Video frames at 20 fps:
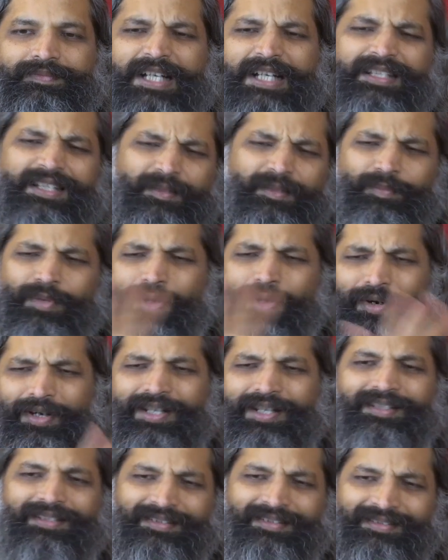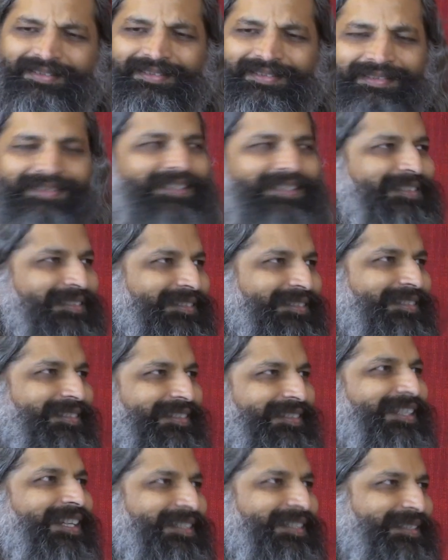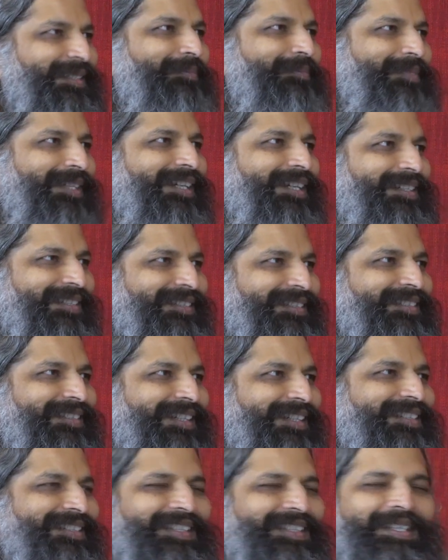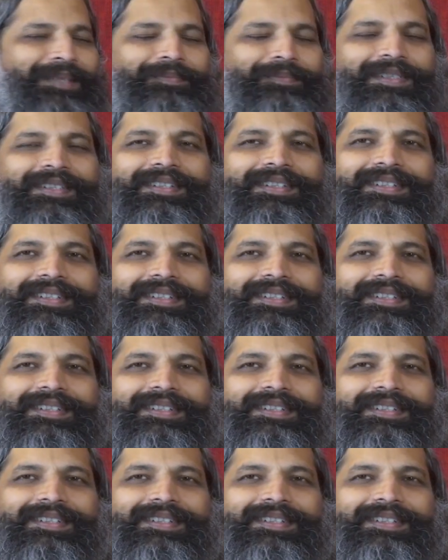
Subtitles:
I think broadly this takes up that theme.